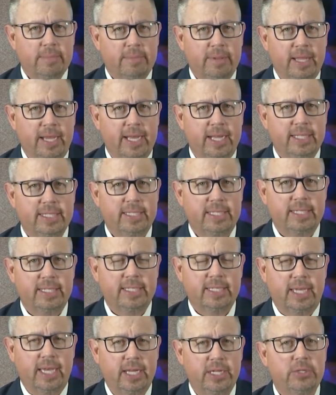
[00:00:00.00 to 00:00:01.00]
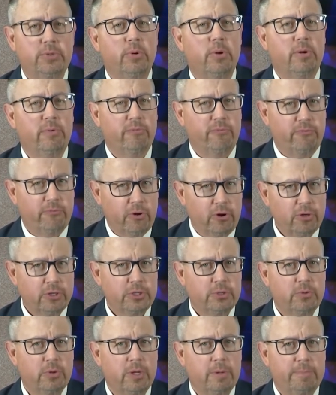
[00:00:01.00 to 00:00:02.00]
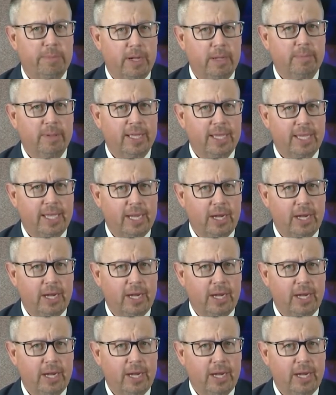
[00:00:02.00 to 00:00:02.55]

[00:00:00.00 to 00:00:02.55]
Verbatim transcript: plans to schedule virtual public